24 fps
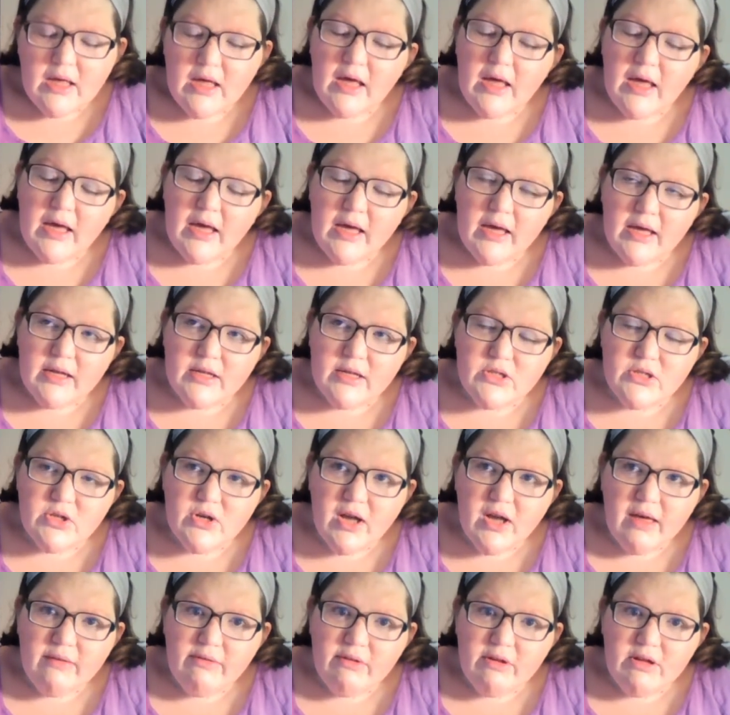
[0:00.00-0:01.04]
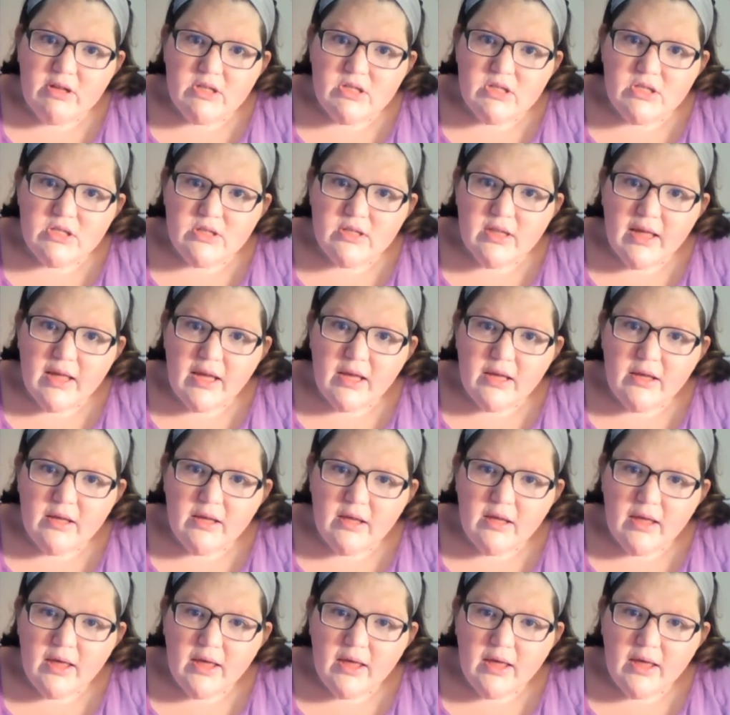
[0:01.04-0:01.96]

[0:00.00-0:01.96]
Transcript: and you're having to like